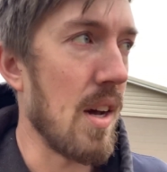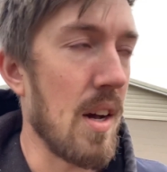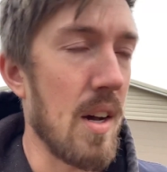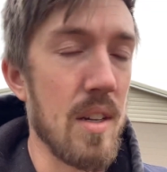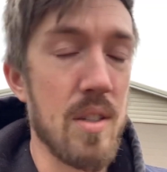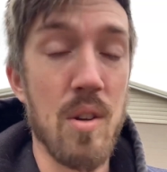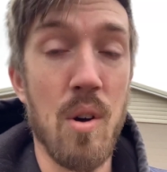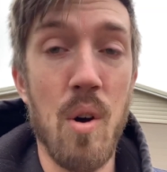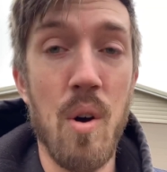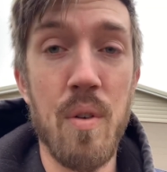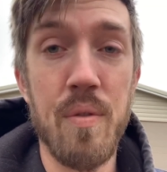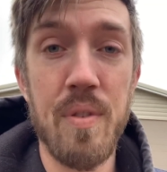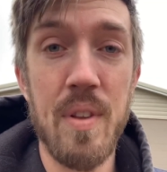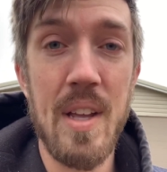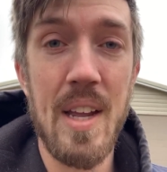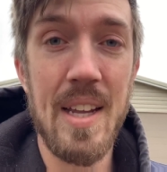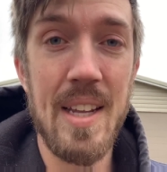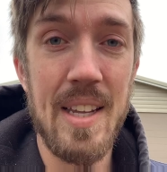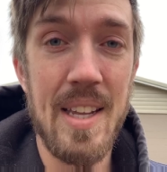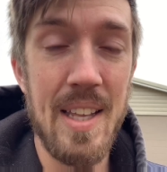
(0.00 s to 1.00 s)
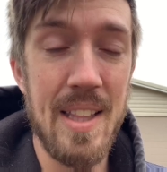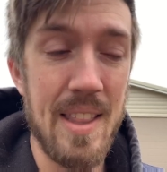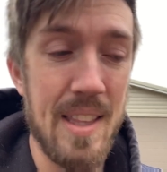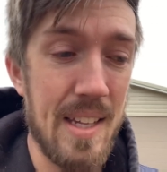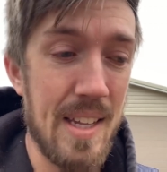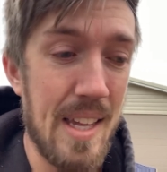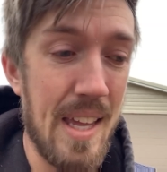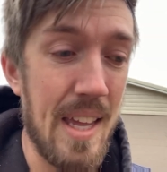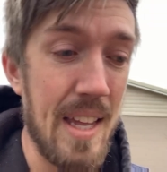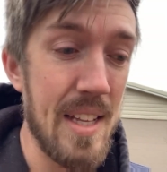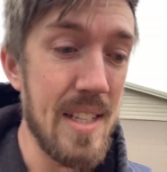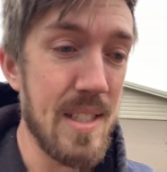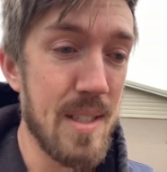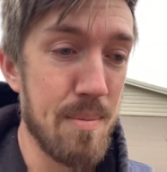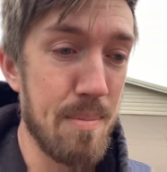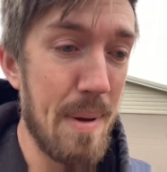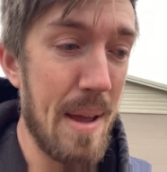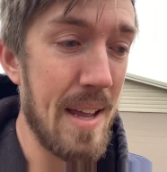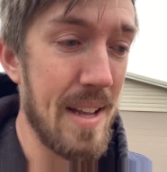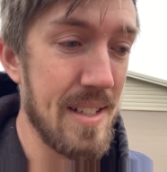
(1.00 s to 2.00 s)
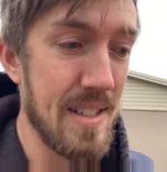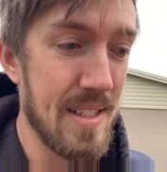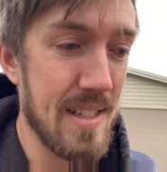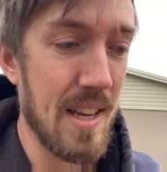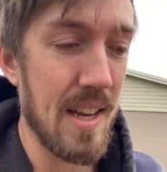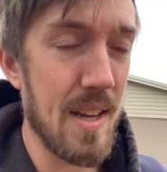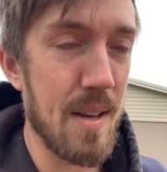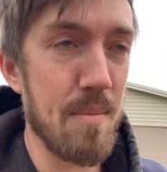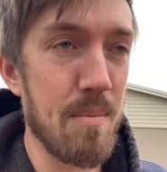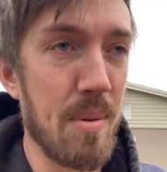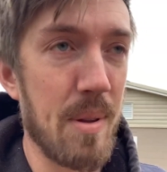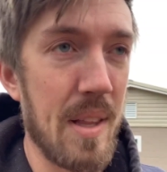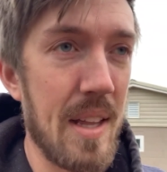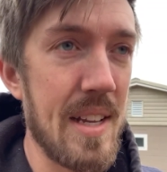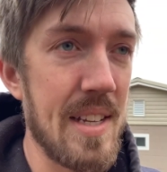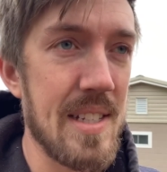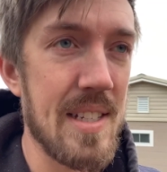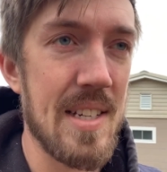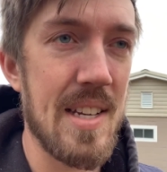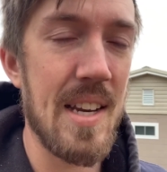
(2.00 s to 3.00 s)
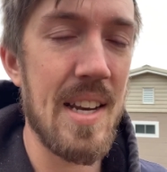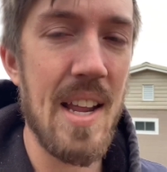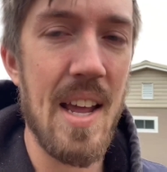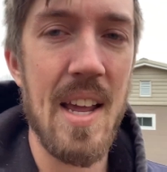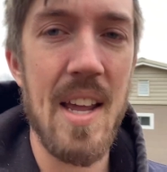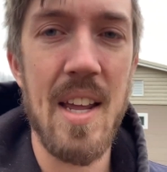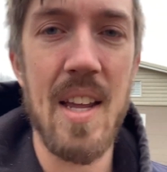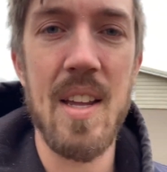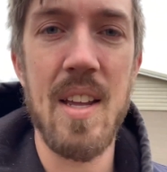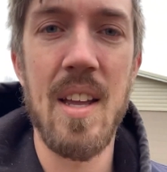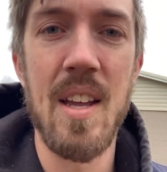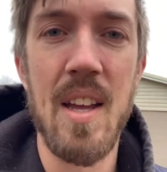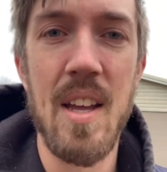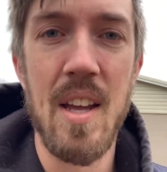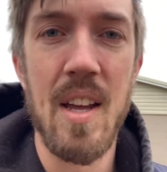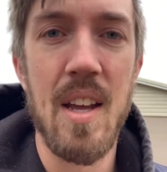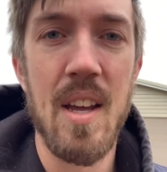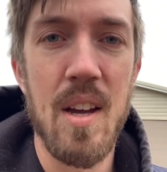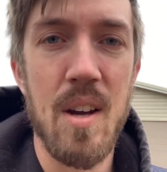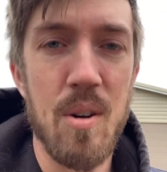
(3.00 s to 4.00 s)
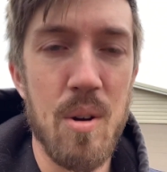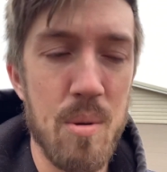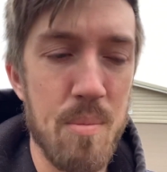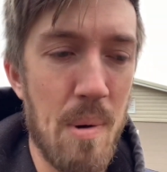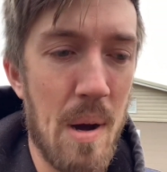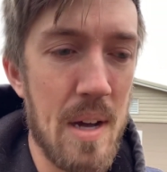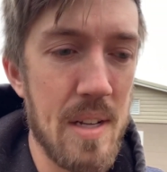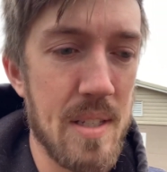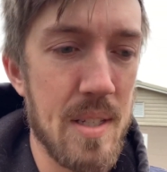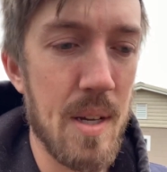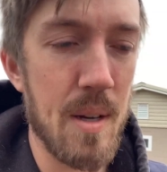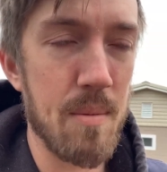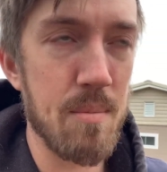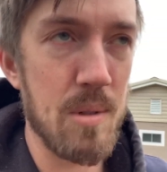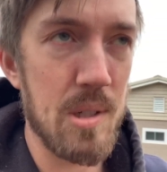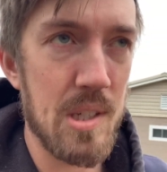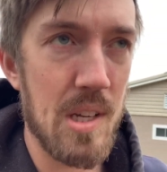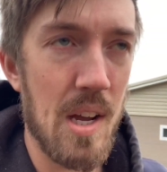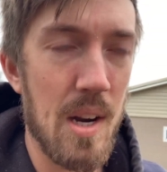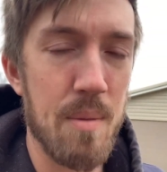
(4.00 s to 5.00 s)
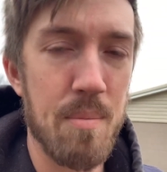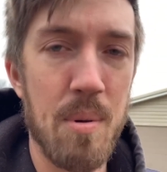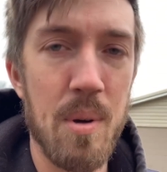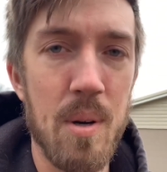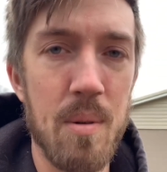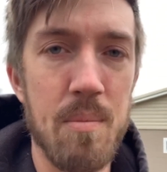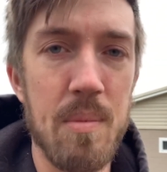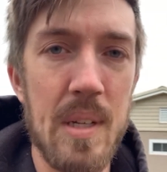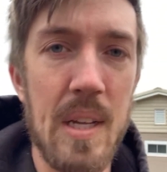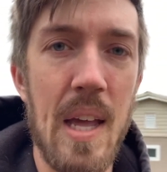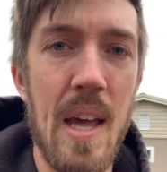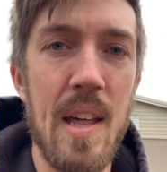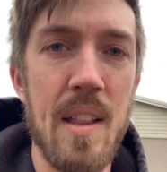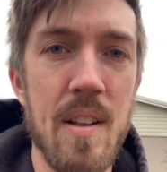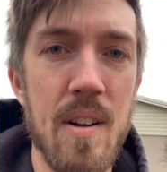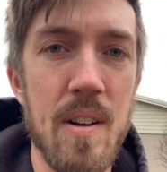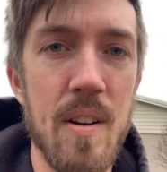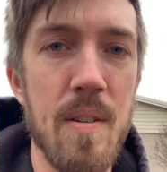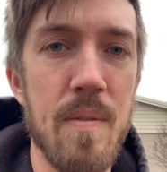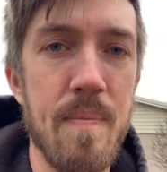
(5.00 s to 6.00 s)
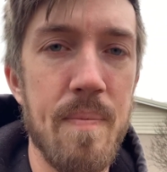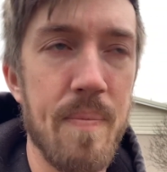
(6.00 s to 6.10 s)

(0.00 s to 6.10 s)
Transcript: So hopefully I get the kids' beds in place today. We bought some, just got to put them together.